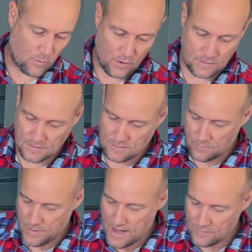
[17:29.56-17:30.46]
watt
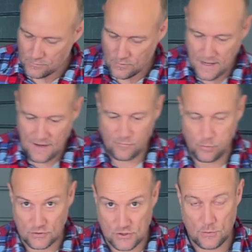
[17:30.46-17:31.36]
panel, and I've
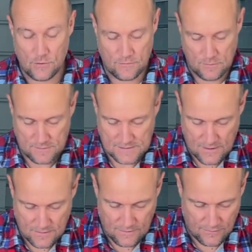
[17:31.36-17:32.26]
bought two of them.
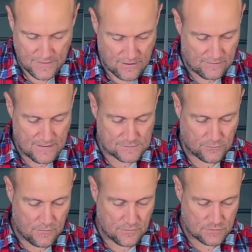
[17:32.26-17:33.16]
So in theory, that's
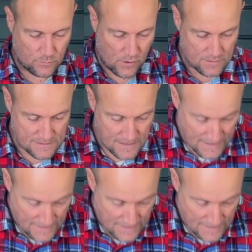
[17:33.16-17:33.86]
500 watts.